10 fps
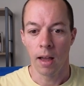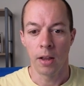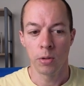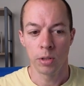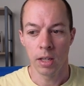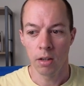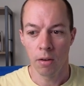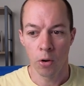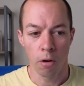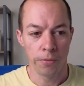And you'll see
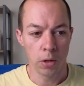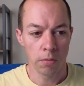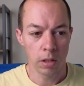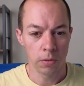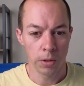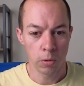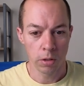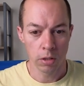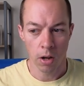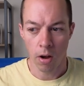I've got a few of these
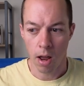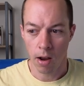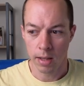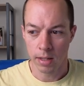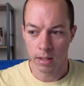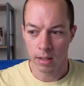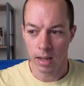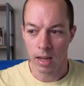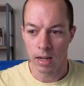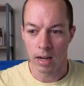filters highlighted
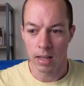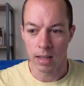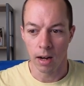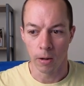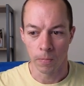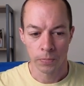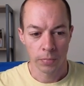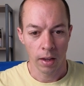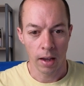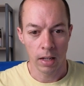in yellow.
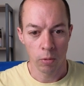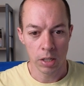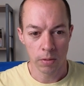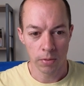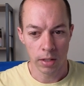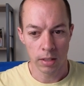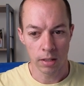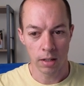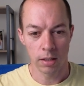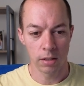And the reason for
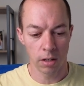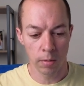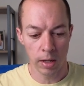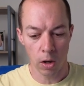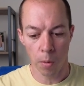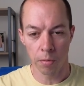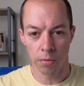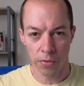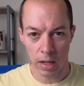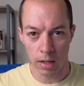this, and this is gonna be a common
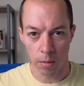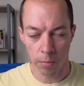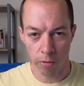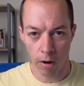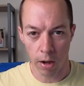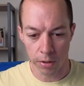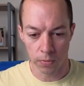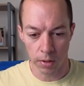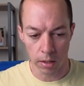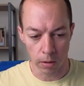theme throughout
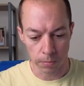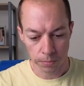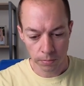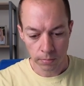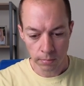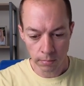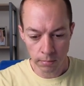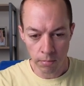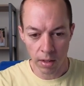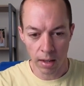this video,
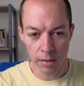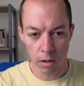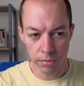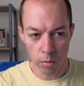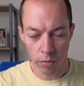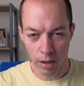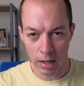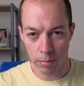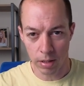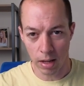is often with
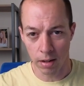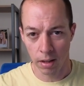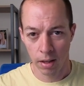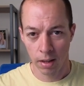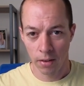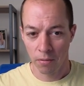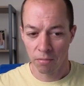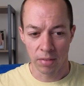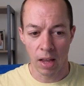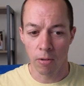Helium 10,
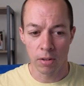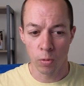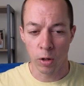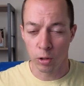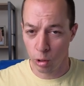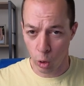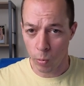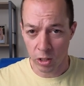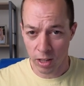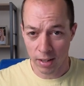there is almost too
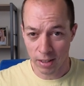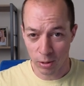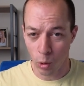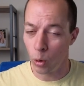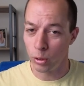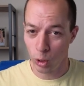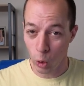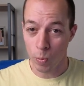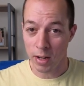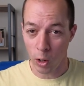much data or
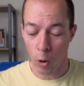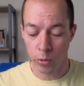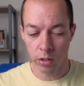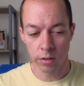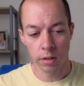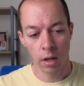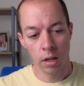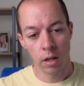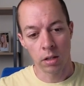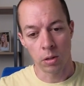too many options.
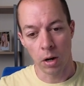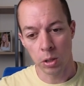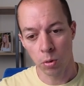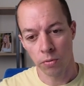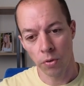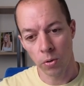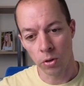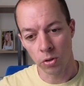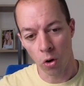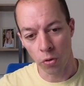So I just want to
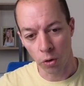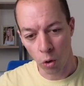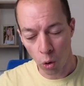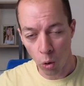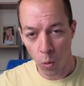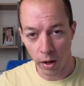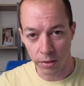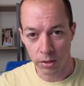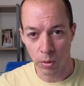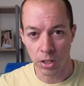focus on the core
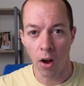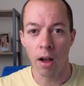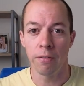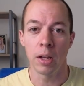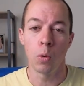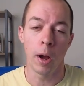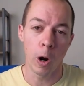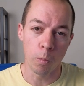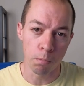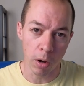ones, which I think will
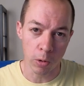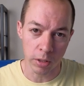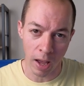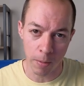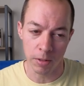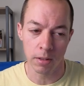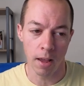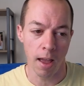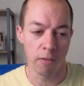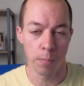help most
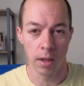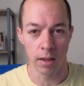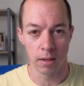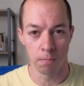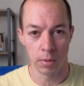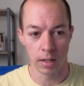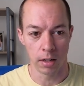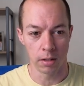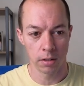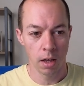Amazon FBA
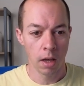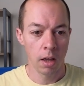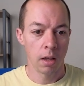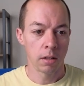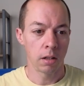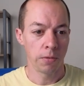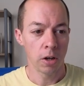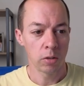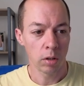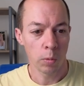beginners. So the
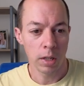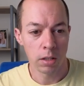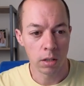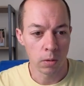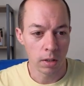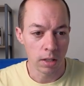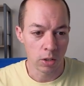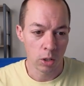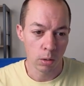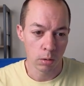first thing we need to do is
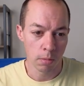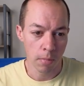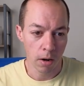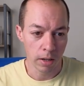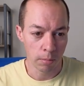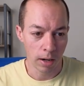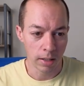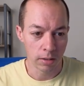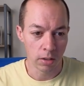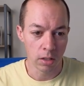choose the
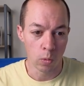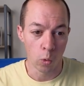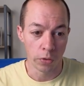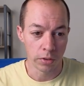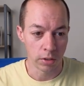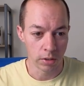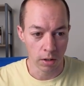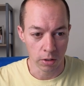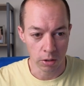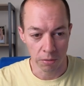marketplace that you want to
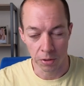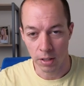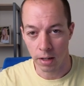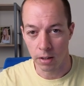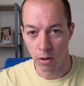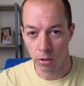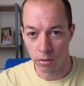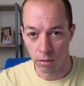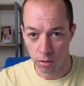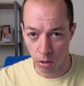search. So if you're selling
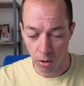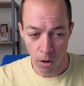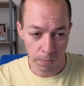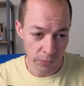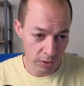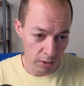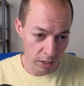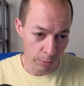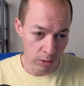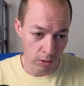on .com,
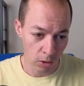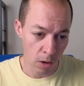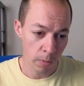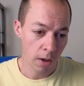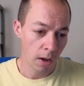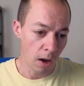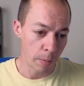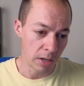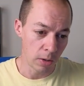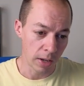search amazon.com.
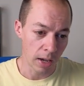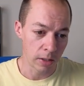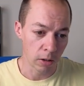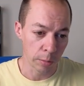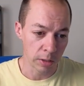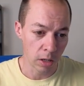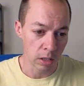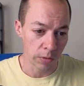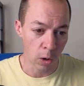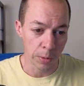I'm in the UK, so I'm gonna be
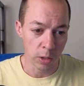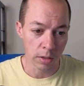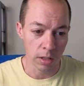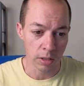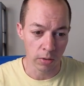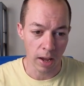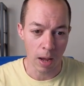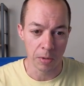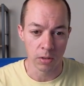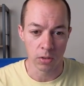searching for opportunities on
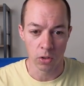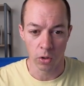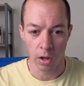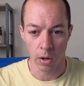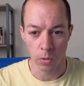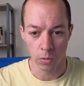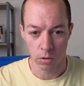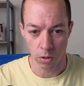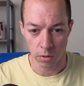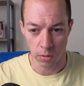
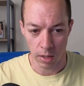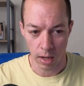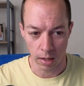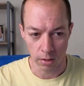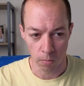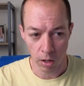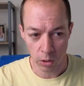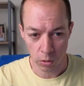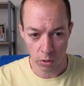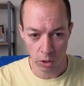amazon.co.uk. So make
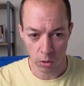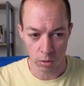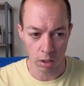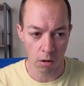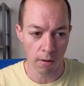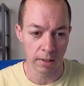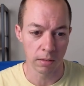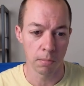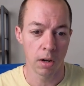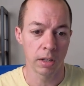sure you choose the
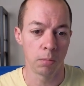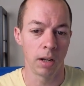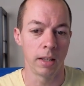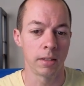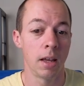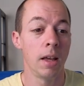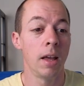correct marketplace.